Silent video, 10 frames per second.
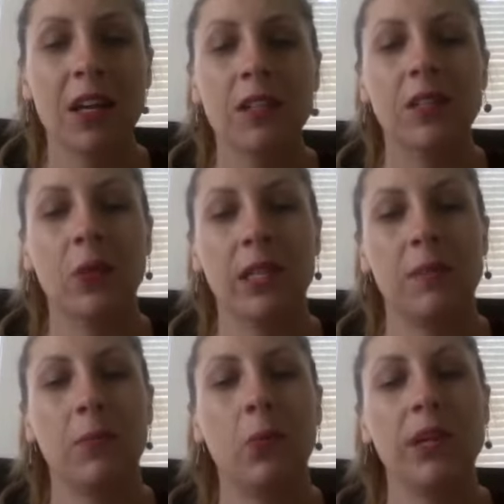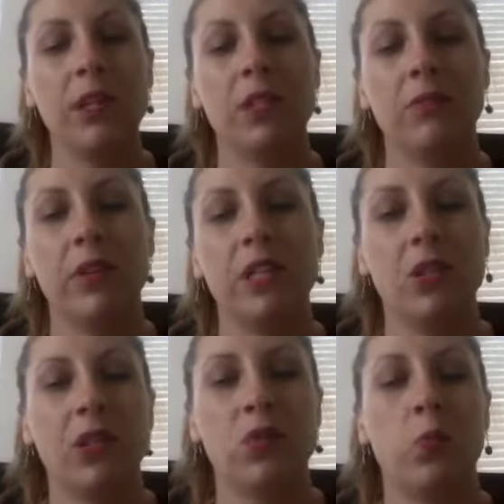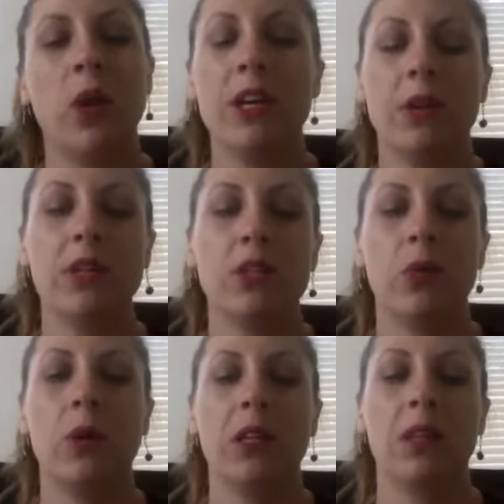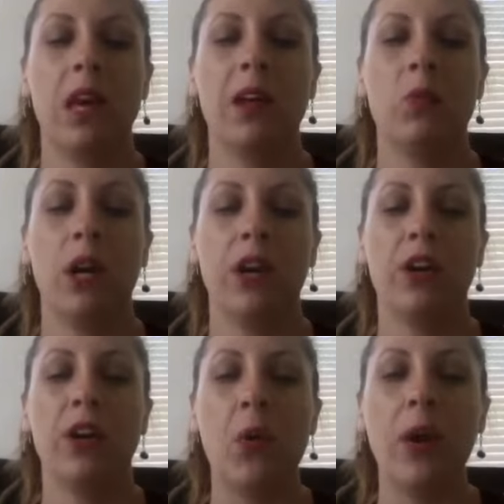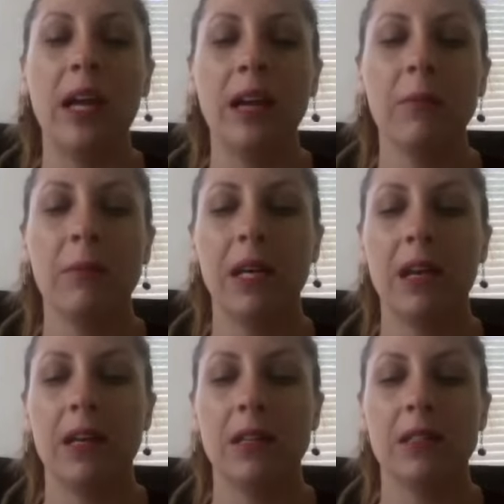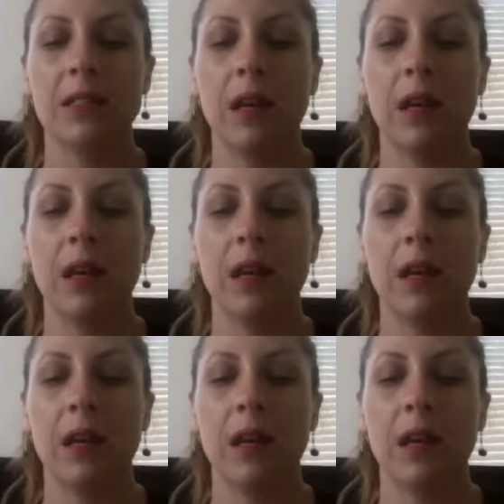So it's important to research what you can do online where you're going, because